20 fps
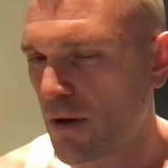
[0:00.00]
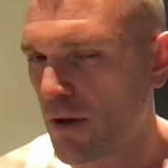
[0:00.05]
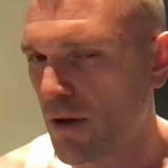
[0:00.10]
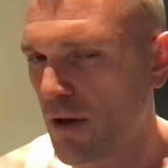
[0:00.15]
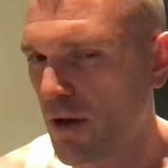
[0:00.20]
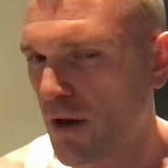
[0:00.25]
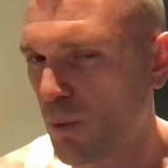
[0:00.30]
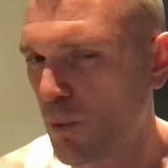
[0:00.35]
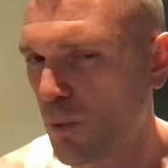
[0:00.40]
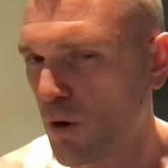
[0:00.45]

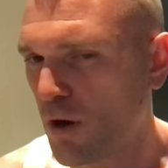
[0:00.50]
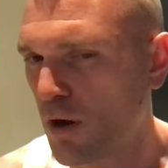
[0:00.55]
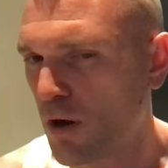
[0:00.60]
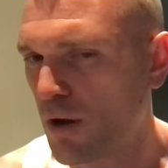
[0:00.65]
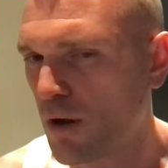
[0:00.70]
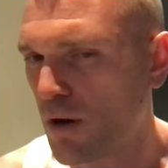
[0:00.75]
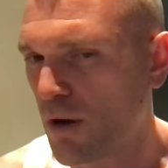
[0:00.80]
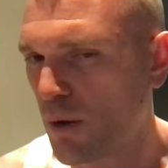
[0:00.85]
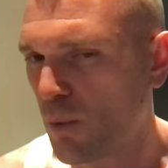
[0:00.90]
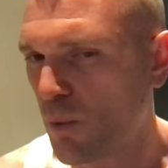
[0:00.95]
And I
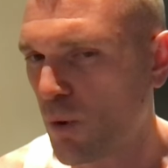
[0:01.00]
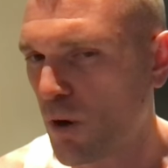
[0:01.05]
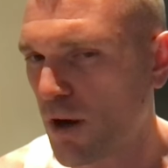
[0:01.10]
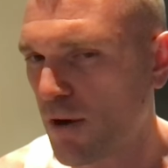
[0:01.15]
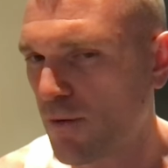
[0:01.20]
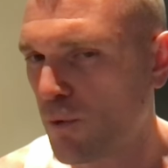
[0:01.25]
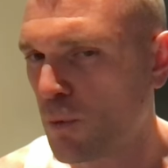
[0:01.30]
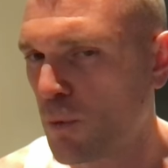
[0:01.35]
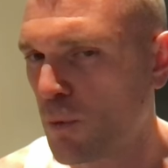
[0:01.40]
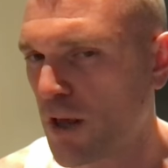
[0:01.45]
want
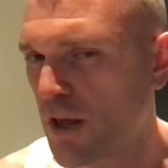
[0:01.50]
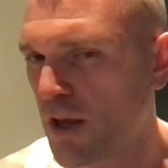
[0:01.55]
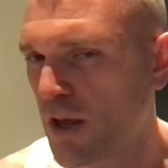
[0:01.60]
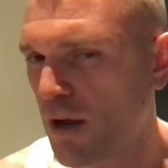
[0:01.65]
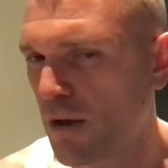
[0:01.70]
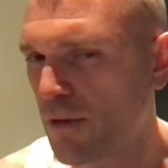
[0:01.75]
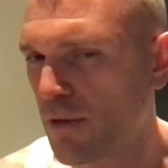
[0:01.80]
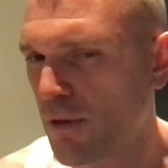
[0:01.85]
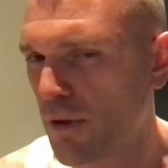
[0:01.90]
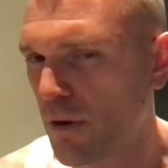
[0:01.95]
everybody
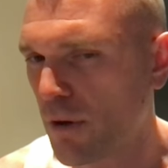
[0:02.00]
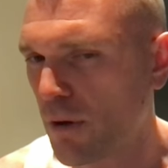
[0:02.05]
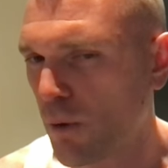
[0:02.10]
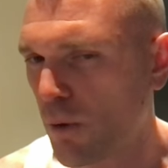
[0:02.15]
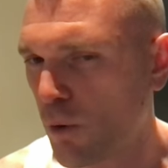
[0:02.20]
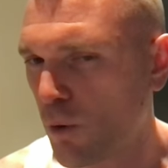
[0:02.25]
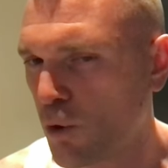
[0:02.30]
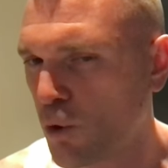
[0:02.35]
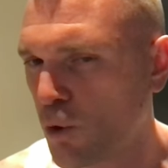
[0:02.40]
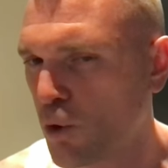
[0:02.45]
out there,
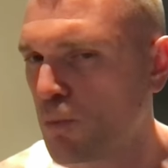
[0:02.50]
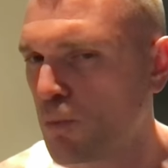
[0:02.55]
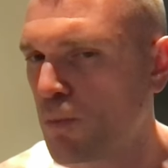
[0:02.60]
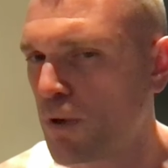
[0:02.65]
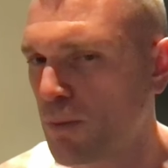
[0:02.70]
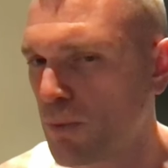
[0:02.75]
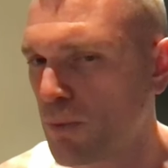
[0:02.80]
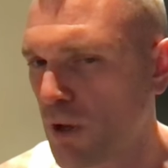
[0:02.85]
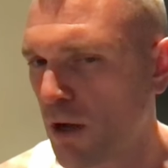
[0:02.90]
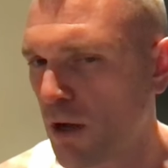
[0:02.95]
all the good
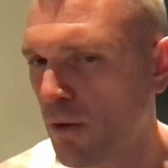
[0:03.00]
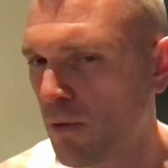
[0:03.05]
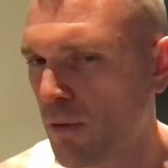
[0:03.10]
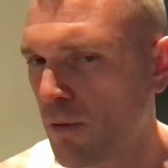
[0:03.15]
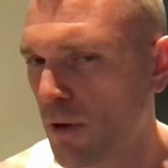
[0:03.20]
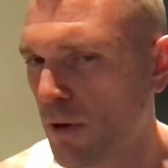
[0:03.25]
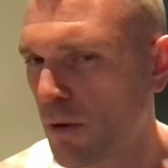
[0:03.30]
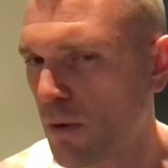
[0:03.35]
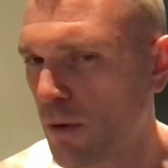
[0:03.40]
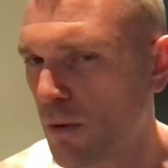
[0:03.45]
people out
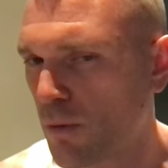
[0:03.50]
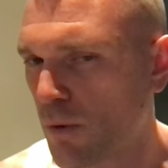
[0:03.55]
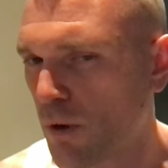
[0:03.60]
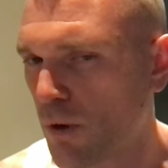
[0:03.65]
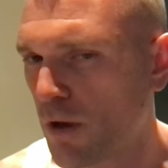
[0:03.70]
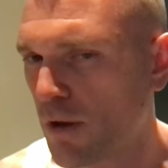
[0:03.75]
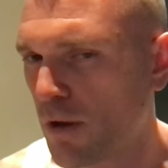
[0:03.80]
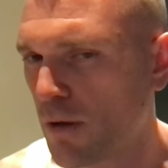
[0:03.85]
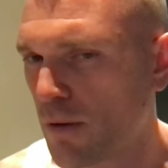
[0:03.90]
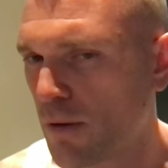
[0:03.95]
there,
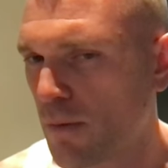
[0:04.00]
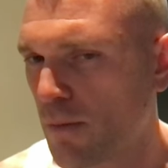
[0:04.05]
right,